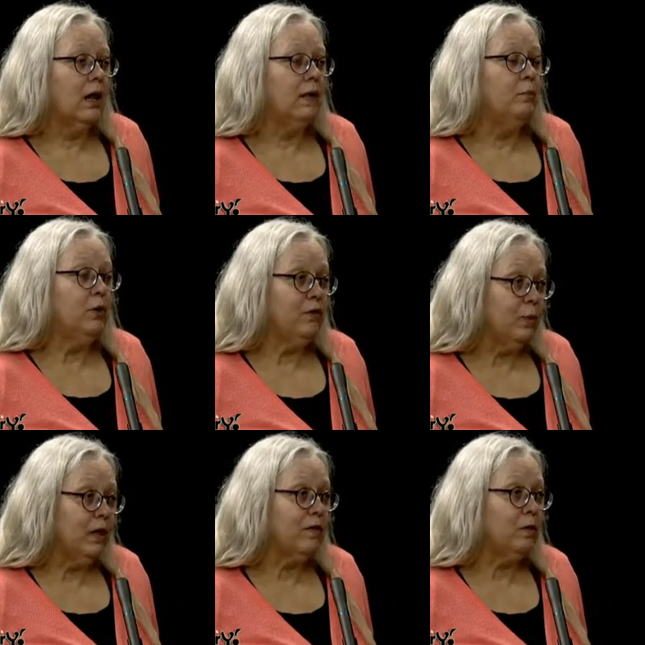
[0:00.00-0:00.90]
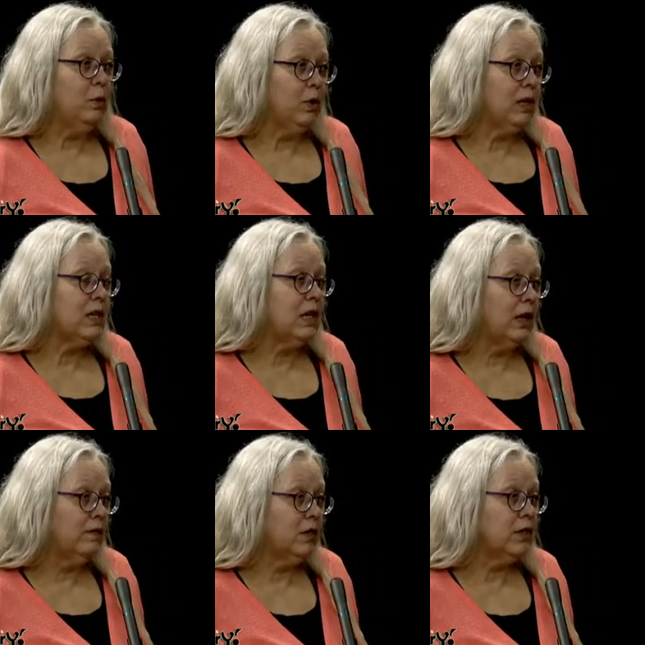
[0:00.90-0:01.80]
the movement of community
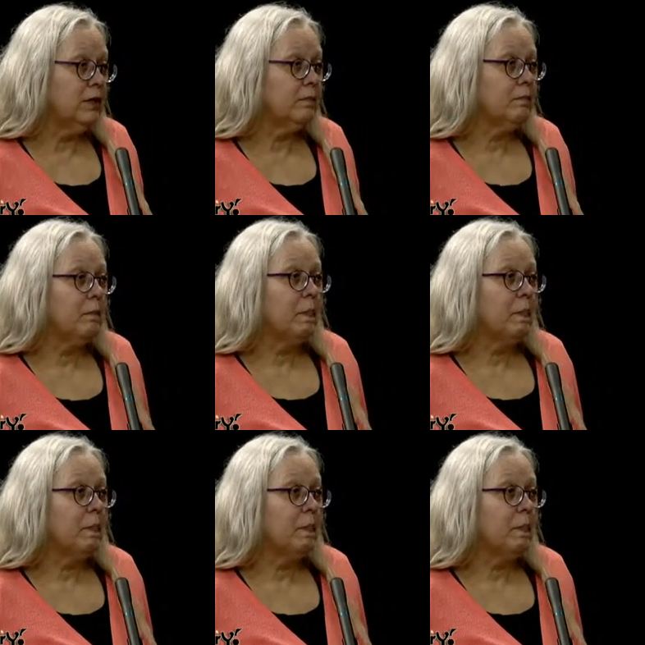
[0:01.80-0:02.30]
television.